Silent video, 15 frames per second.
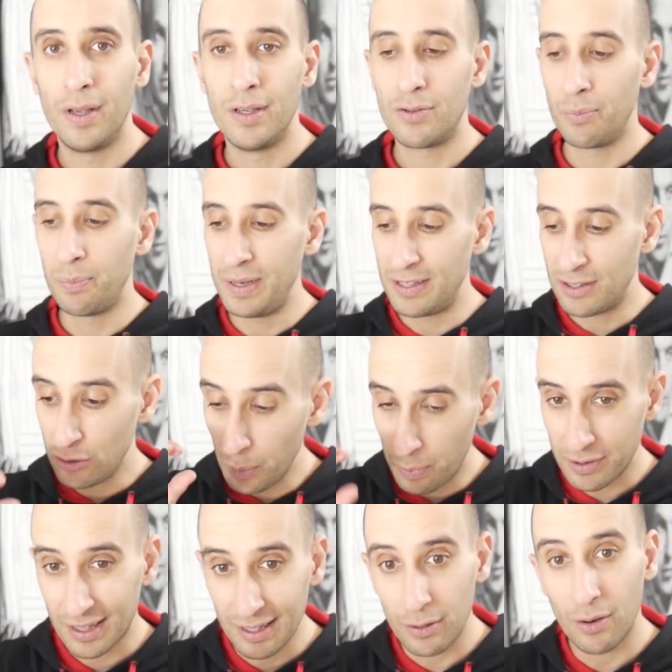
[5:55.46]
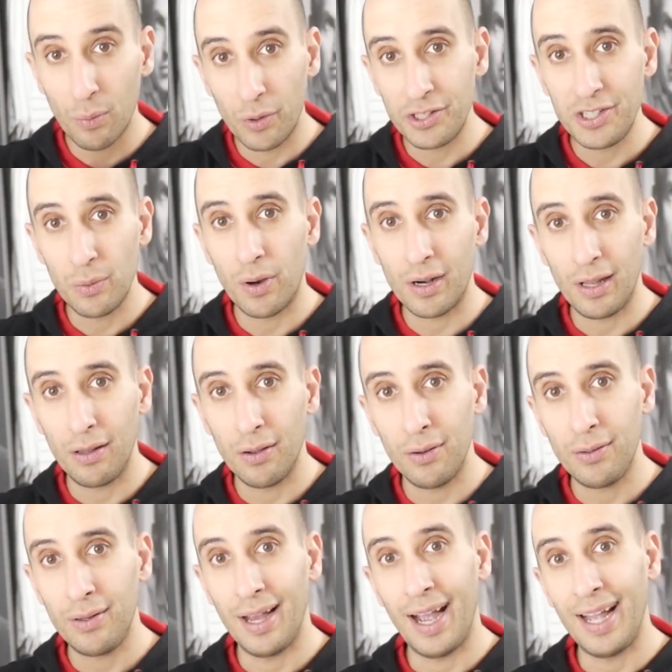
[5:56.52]
So be super clear on what you want to
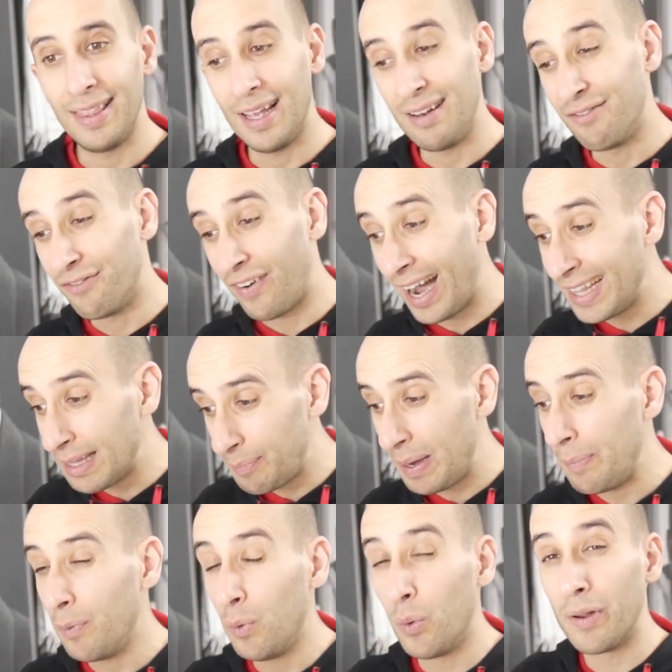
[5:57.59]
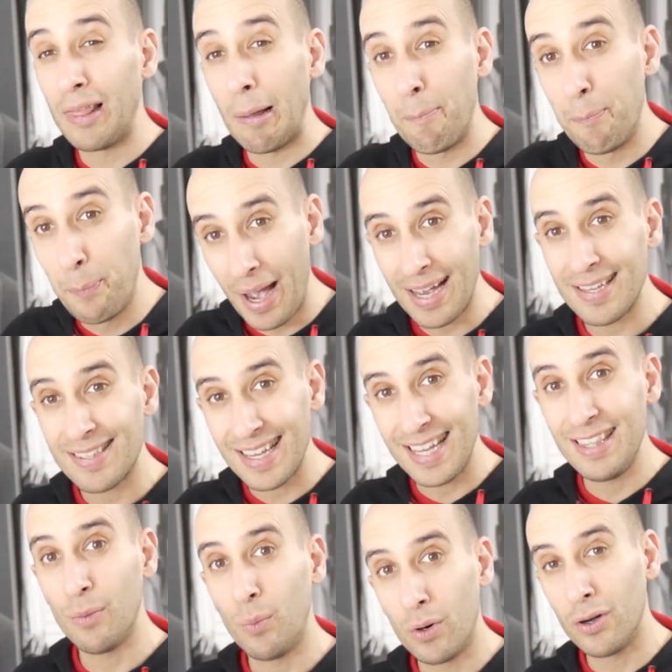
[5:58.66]
learn, and then find the people who are the best
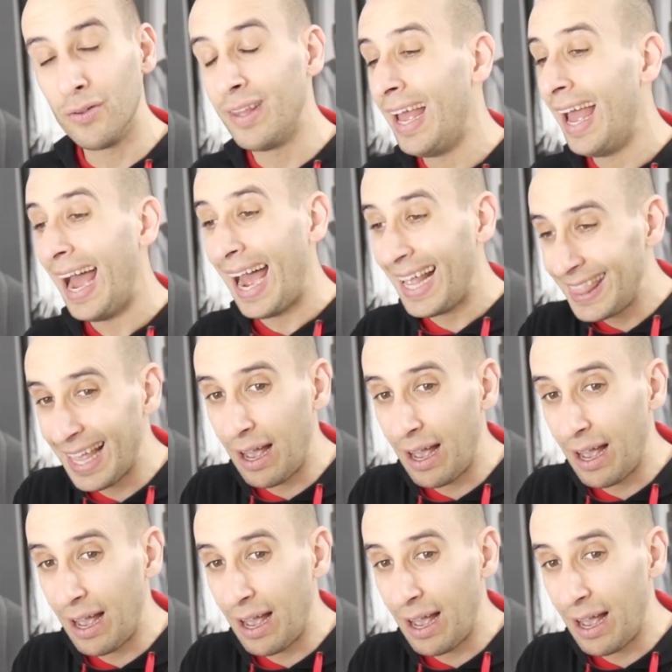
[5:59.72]
in the world at